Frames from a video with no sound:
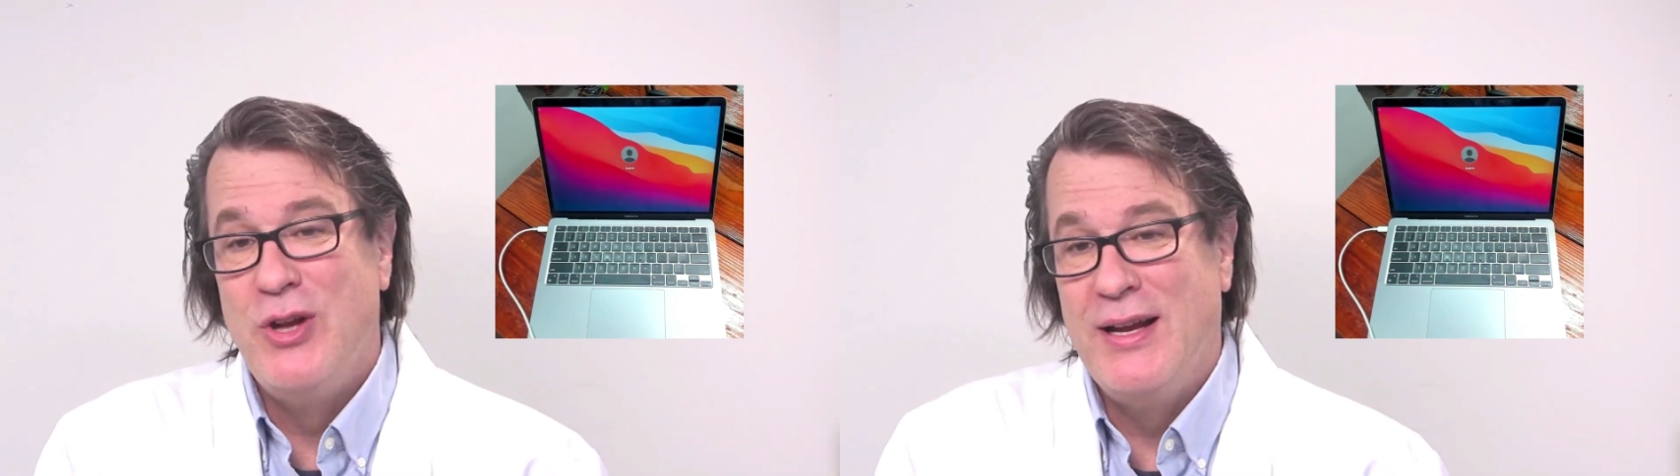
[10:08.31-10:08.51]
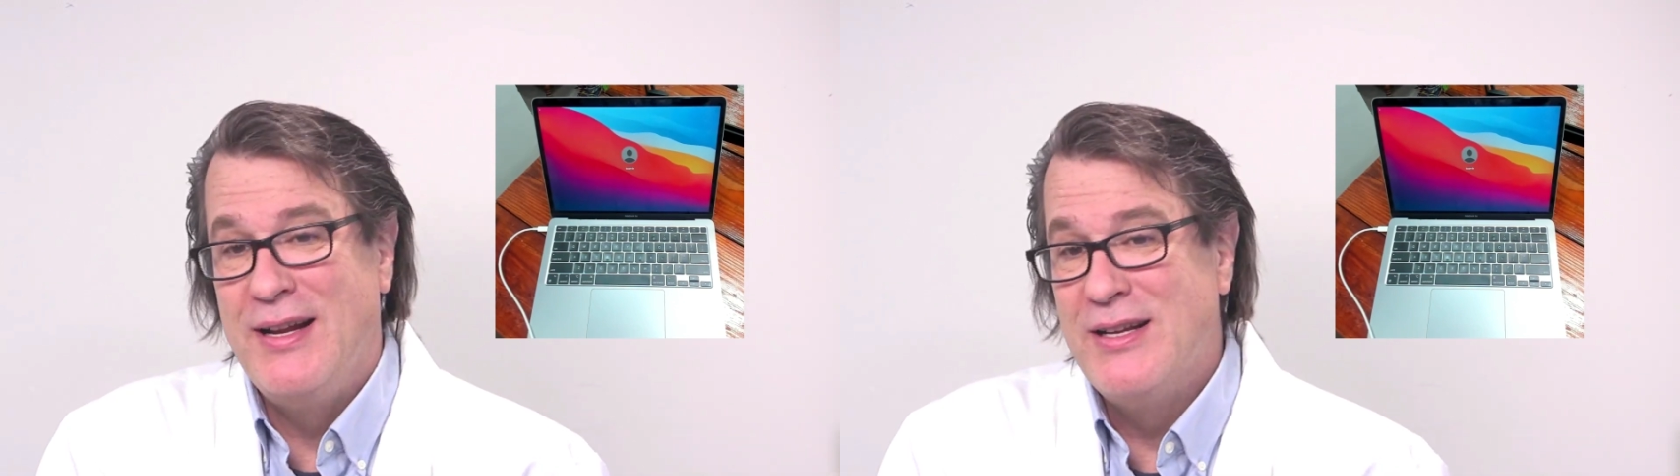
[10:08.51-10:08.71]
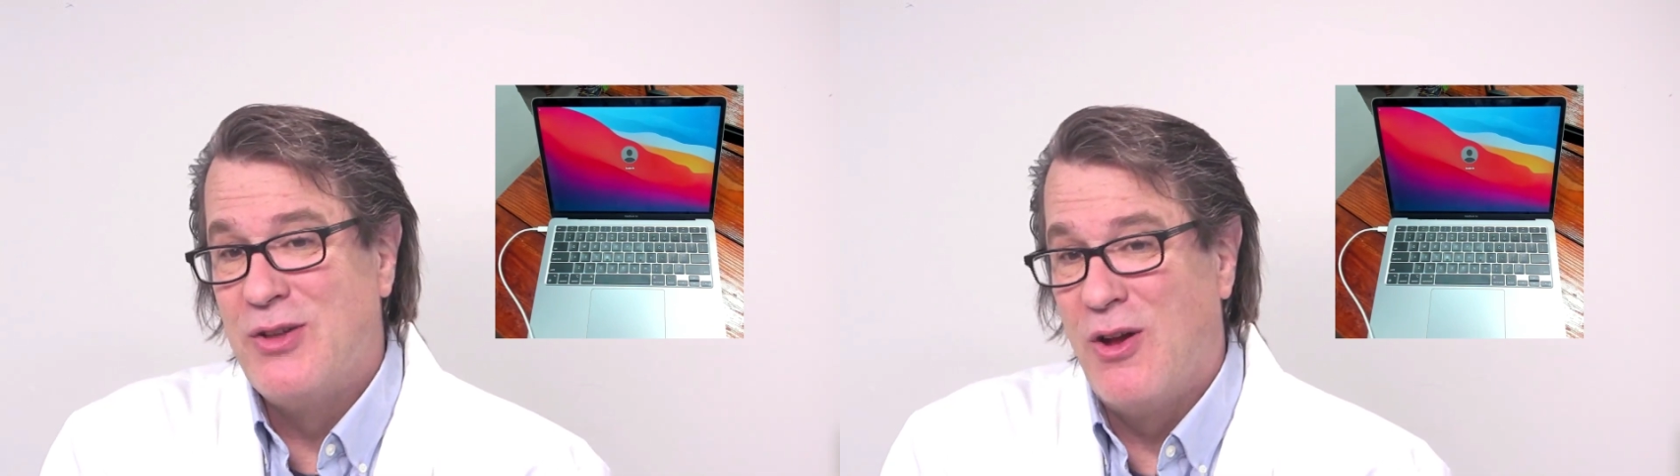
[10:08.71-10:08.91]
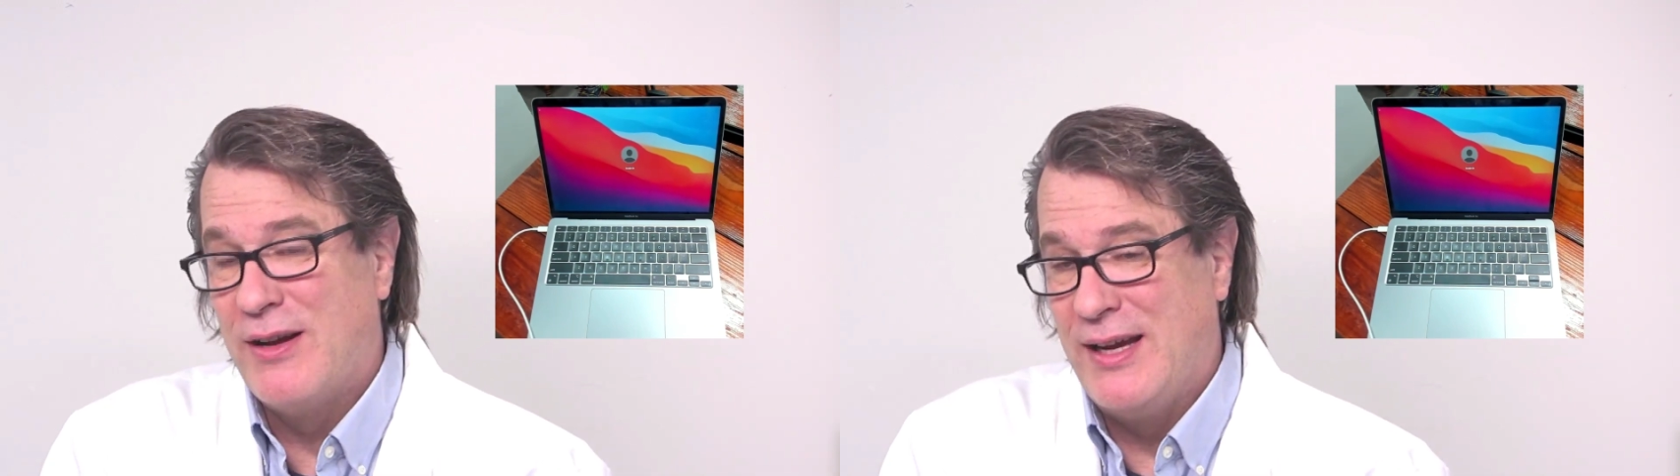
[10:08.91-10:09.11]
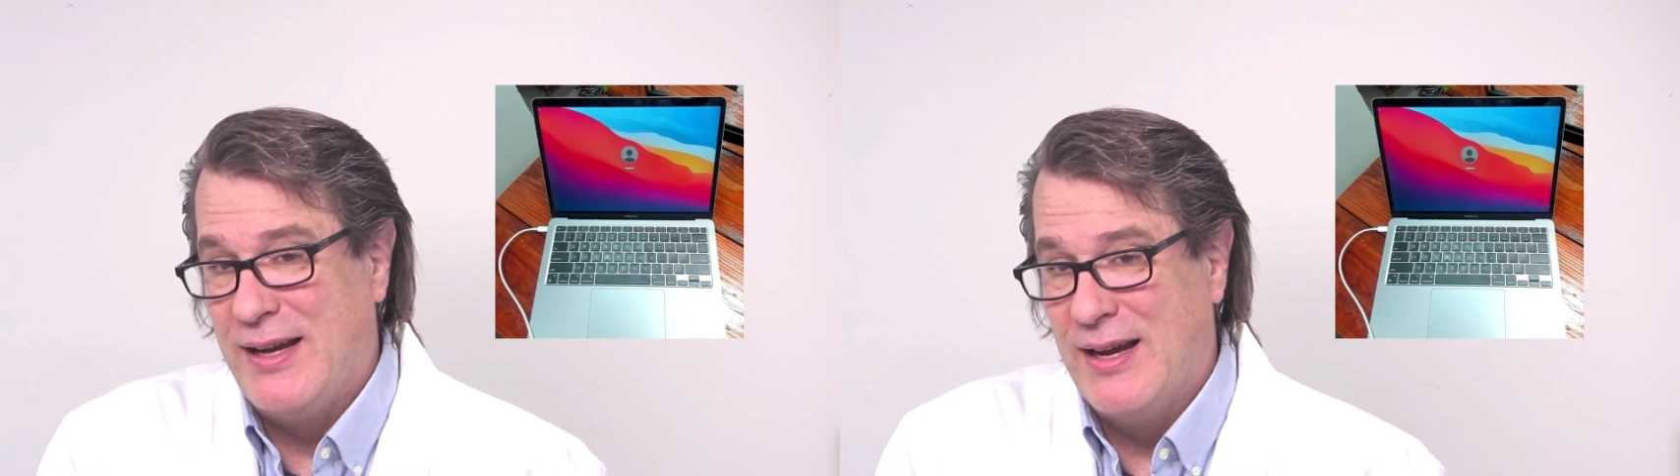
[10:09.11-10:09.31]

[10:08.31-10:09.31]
is logging